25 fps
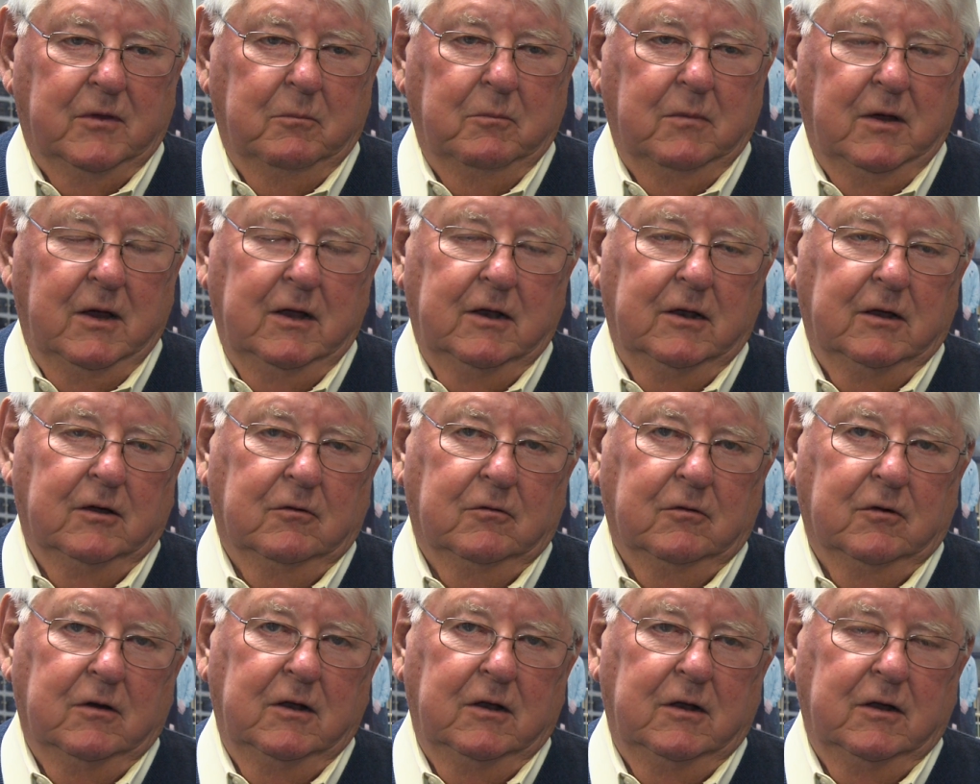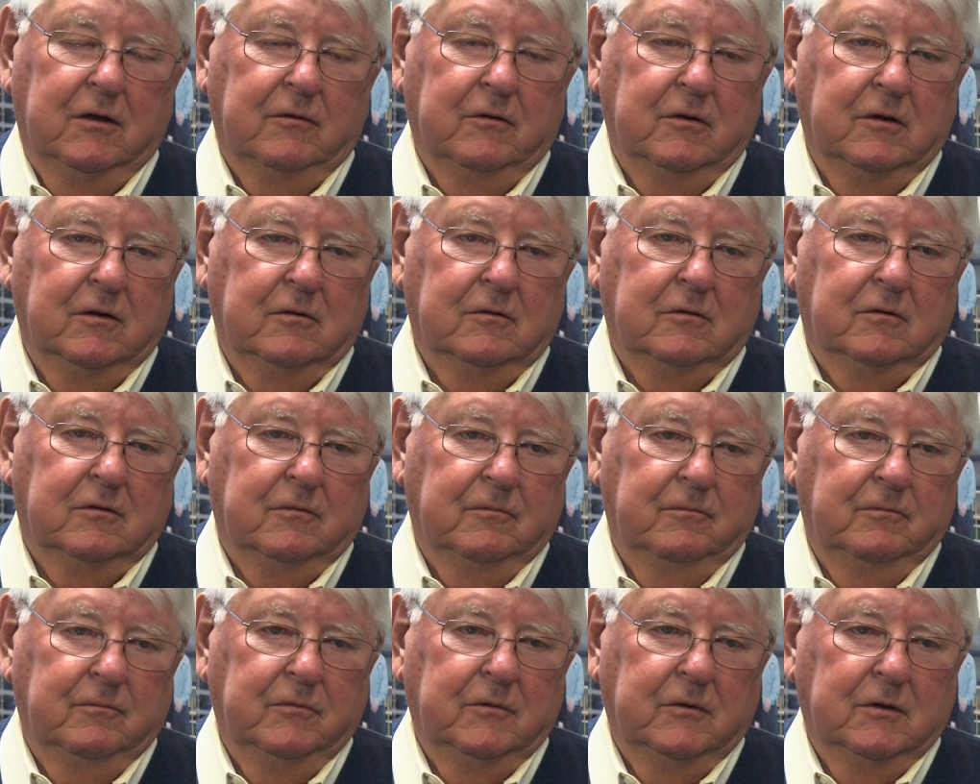the main ingredient is
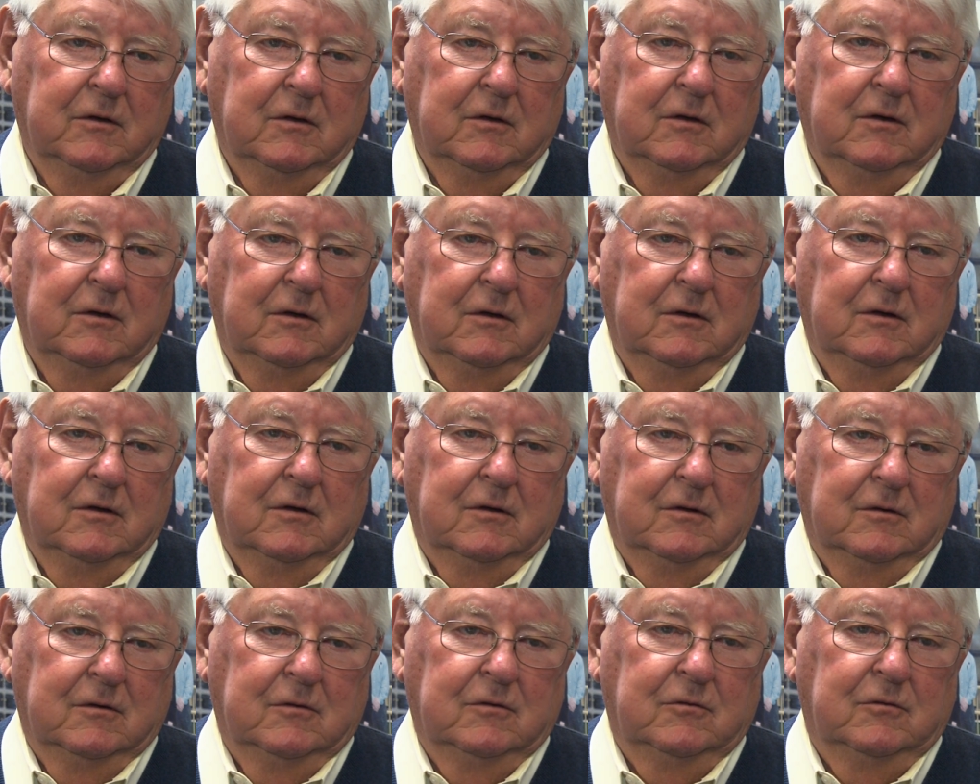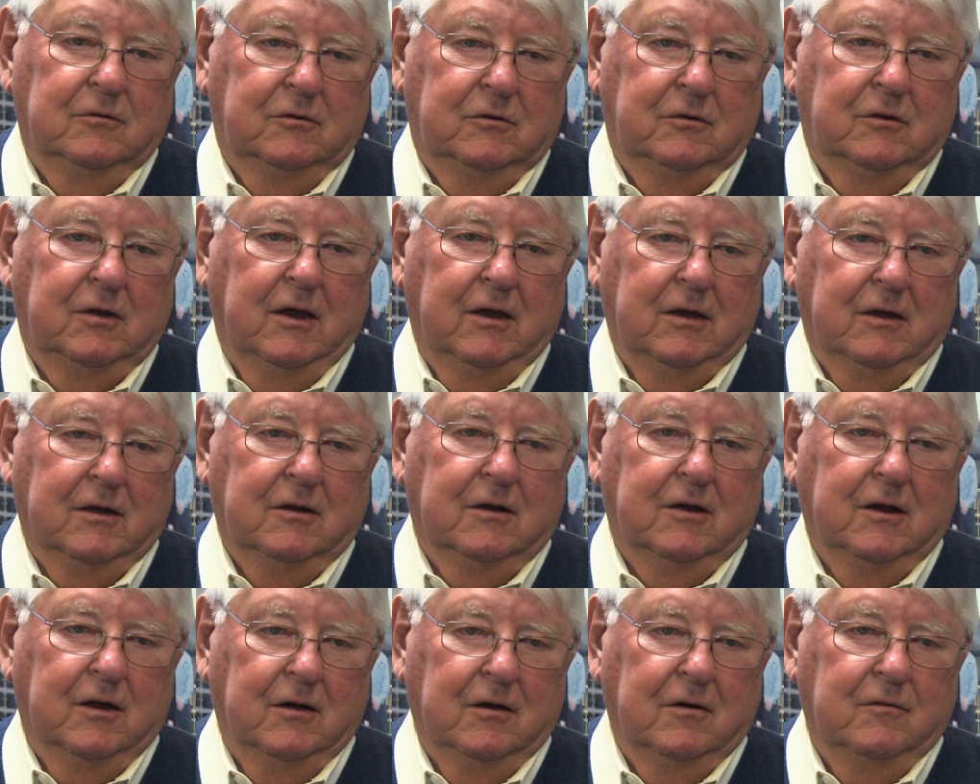taking
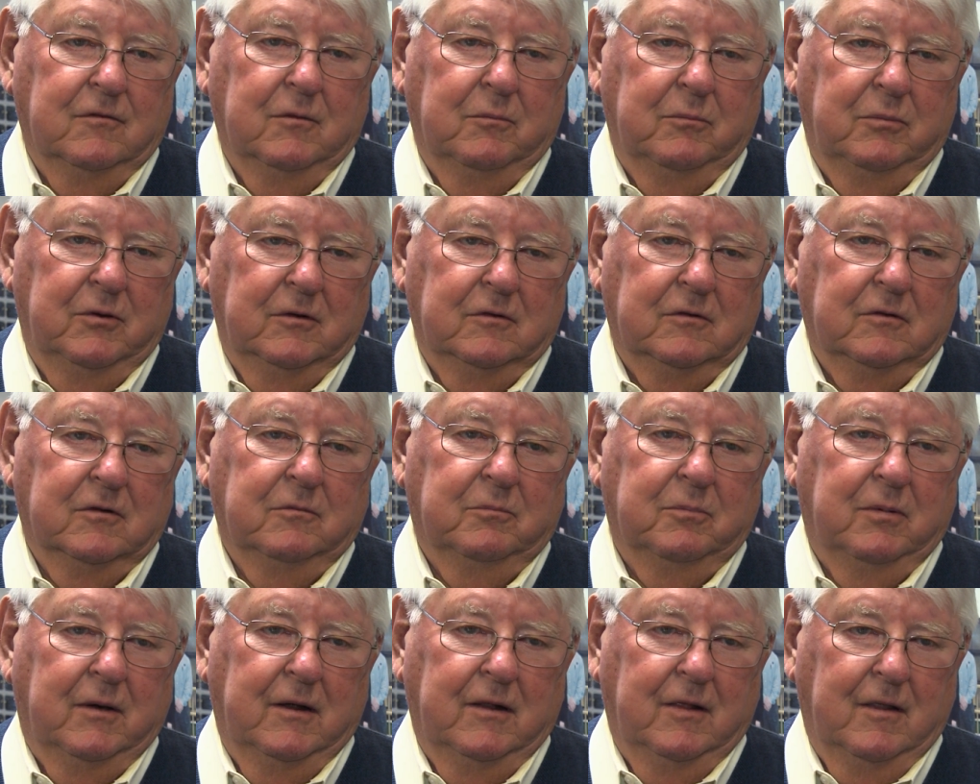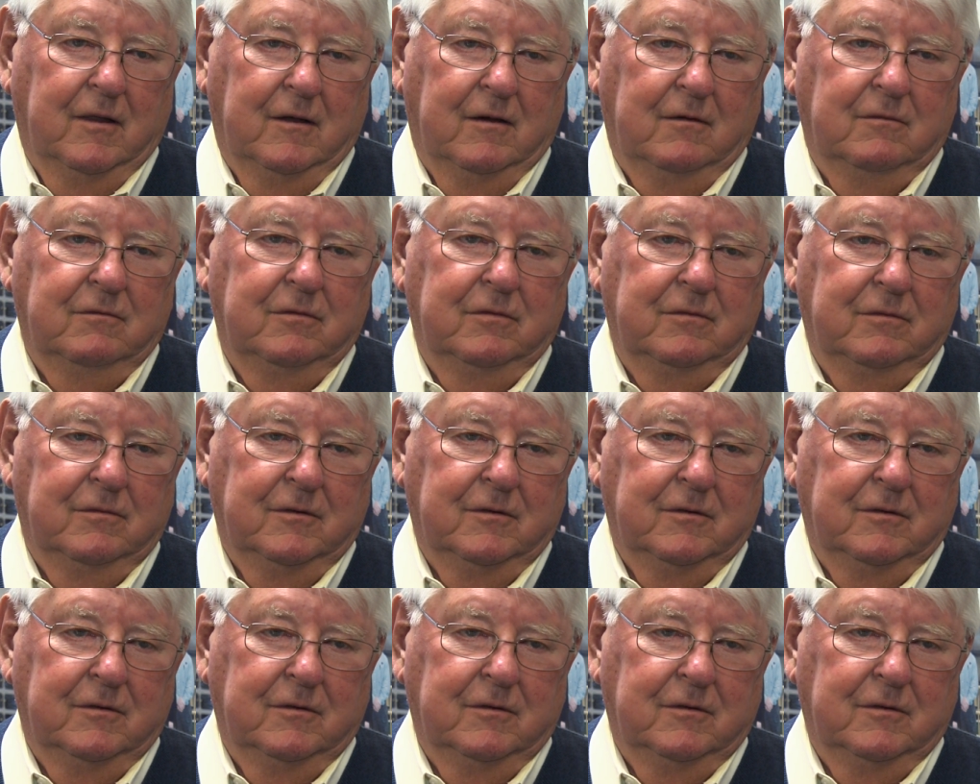care of your business by love.